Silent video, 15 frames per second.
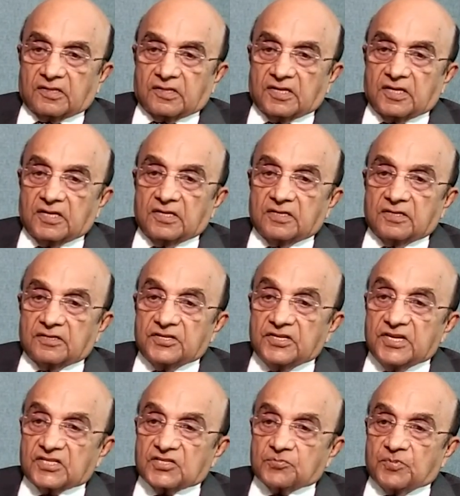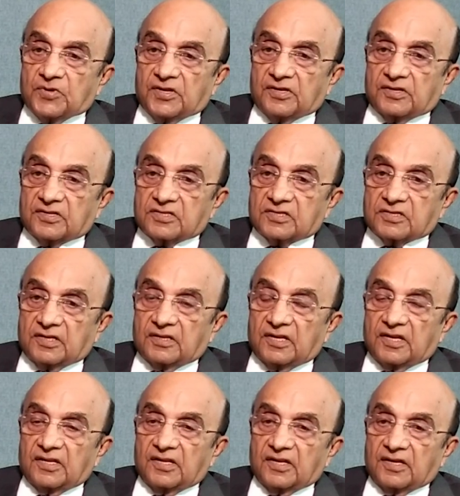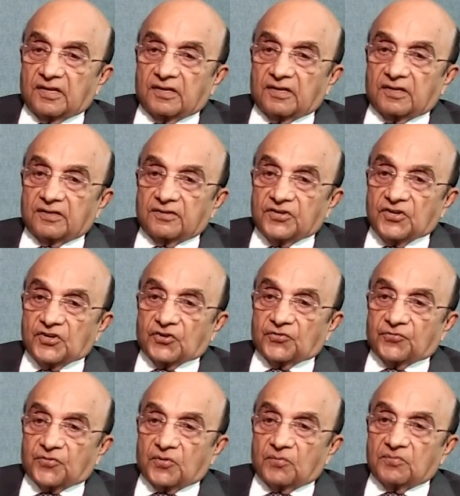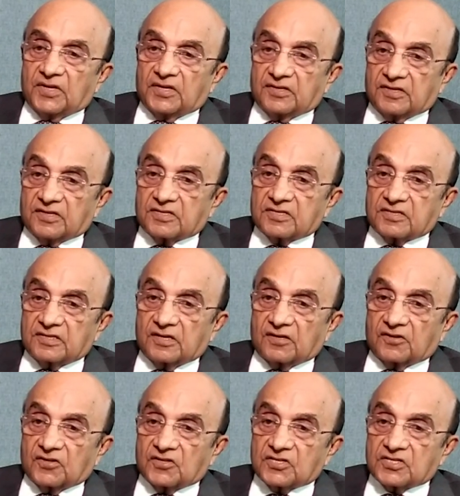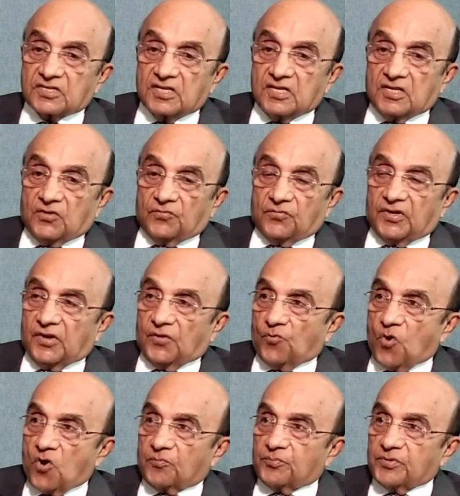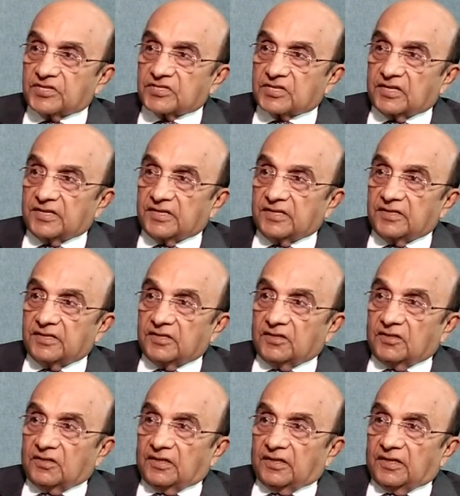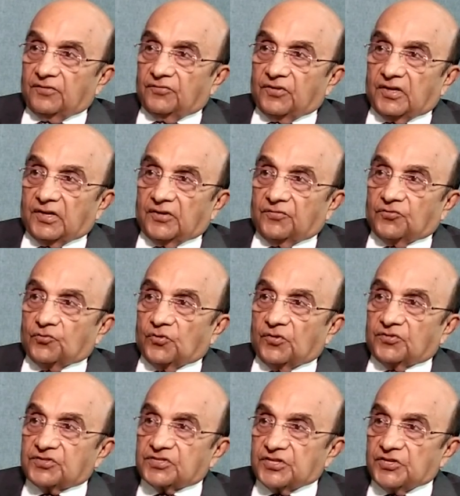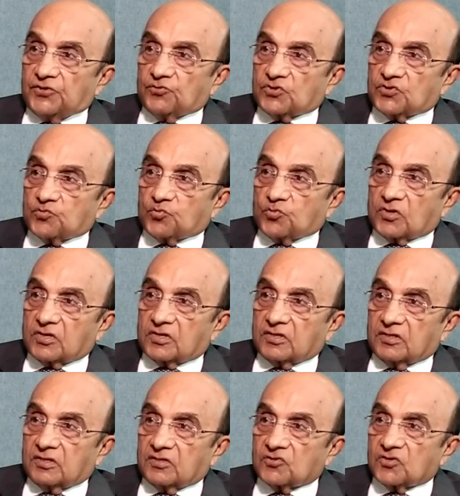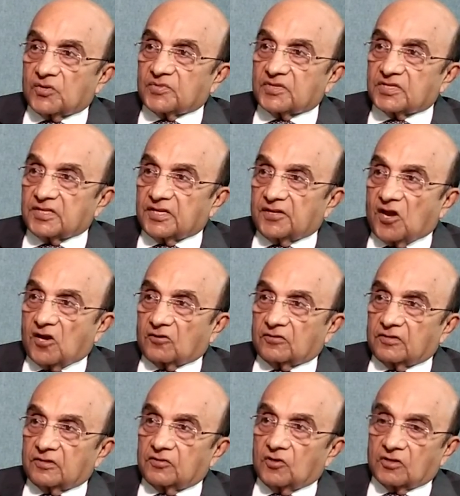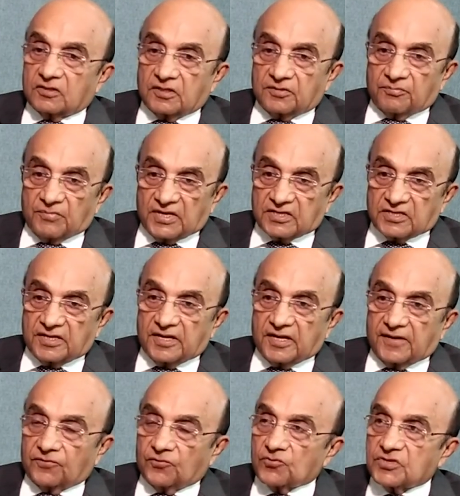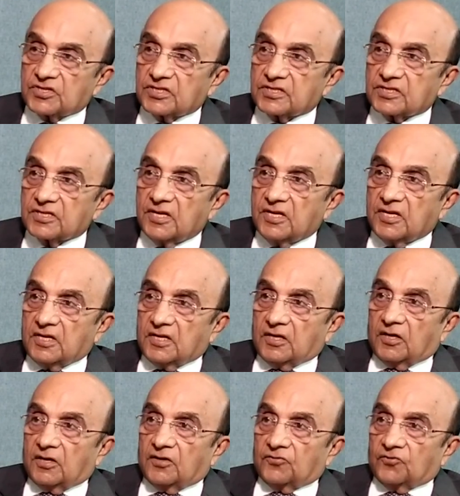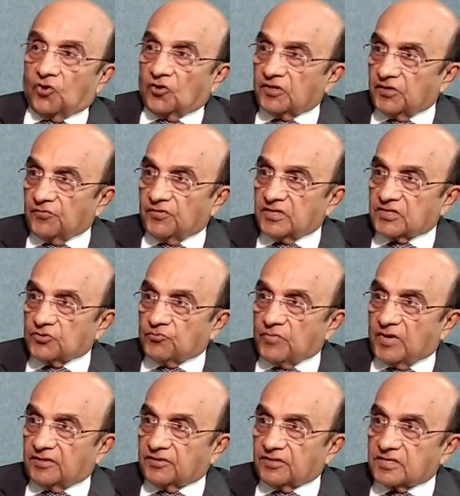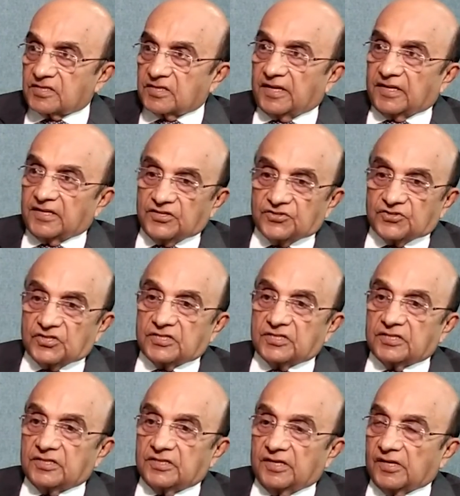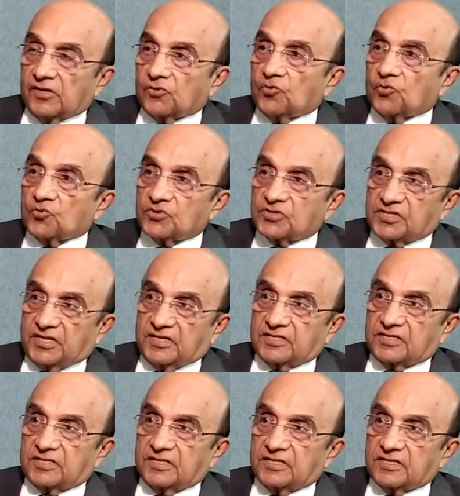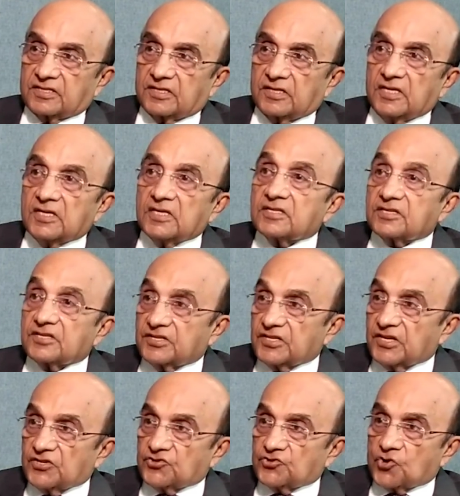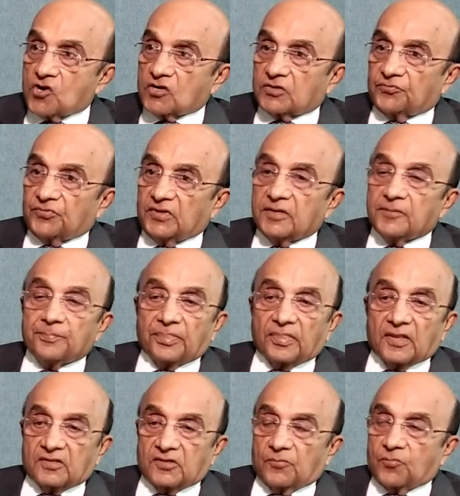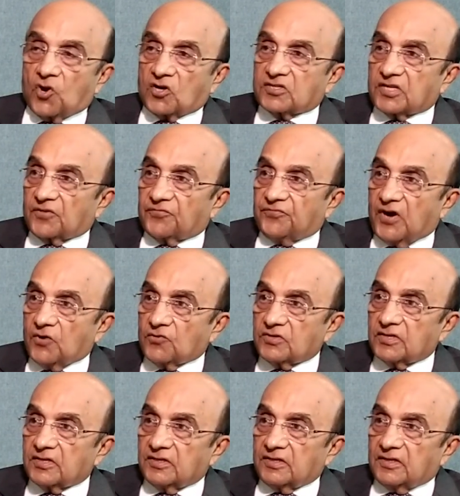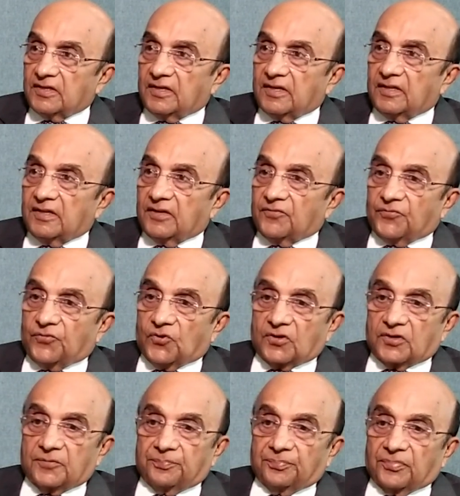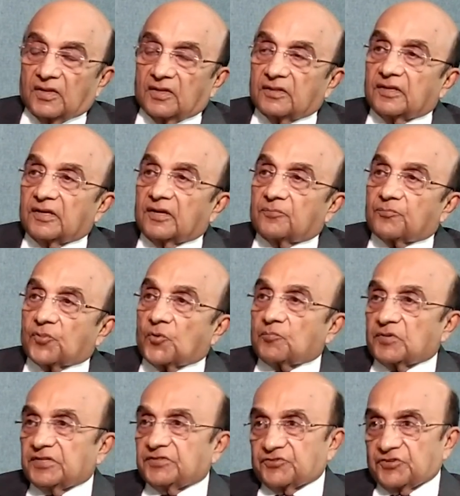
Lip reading: they re-experience, and then they reconfirm that, yes, it occurs when I walk briskly and when I do a strenuous work. So I must see a doctor. Doctor makes a diagnosis. Non-invasive methods like ECG, echo, stress test, CT angiography, the blocks are found, and therefore they are promptly